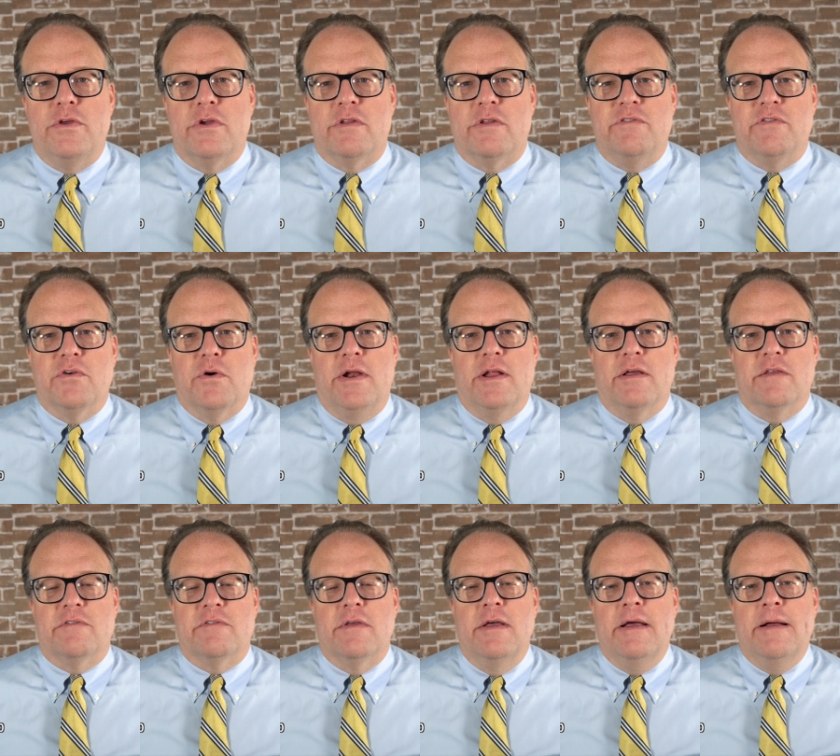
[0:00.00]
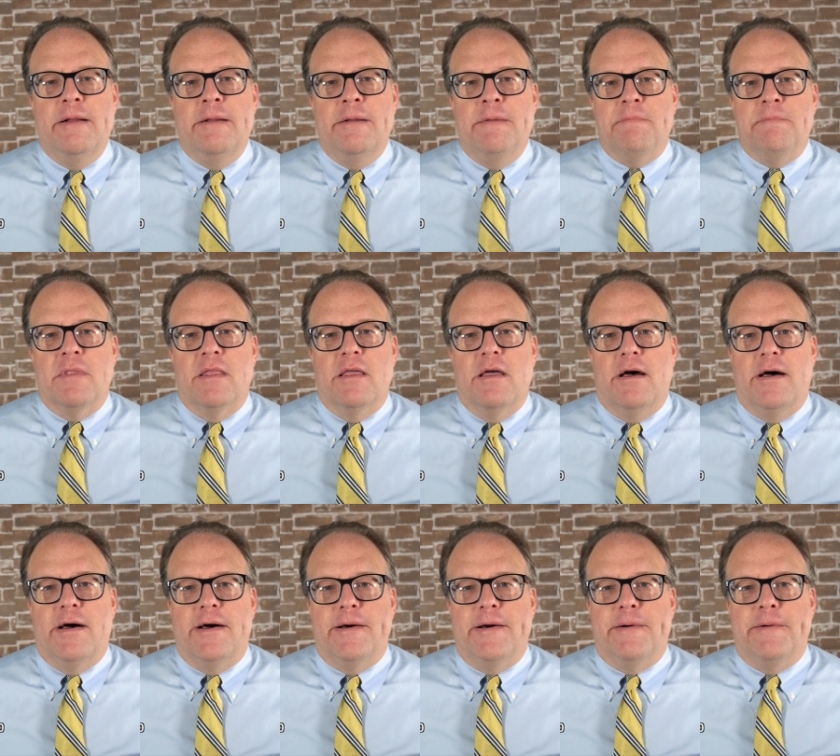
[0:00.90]
you can join us.
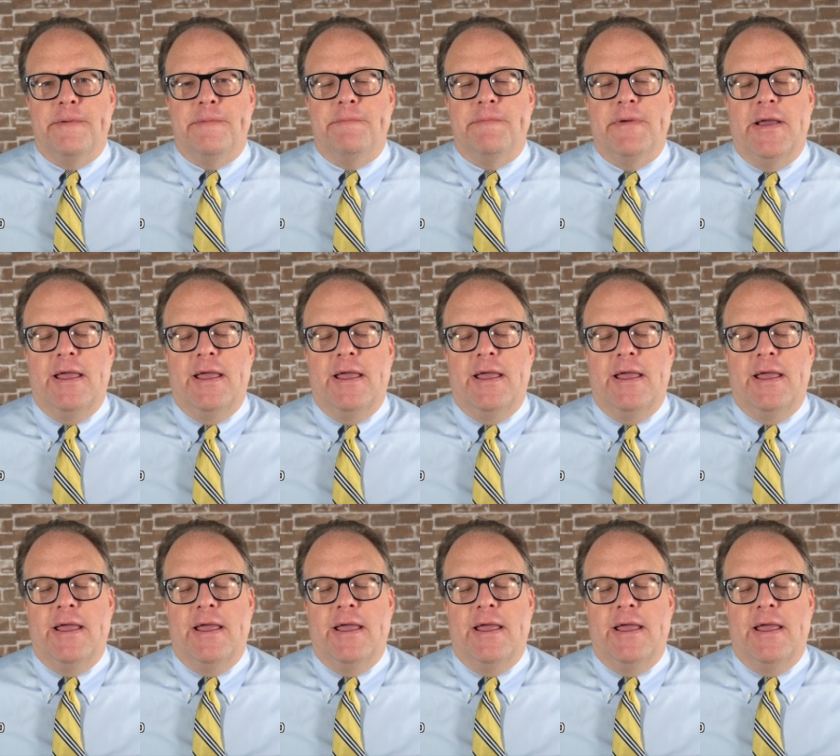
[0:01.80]
Uh,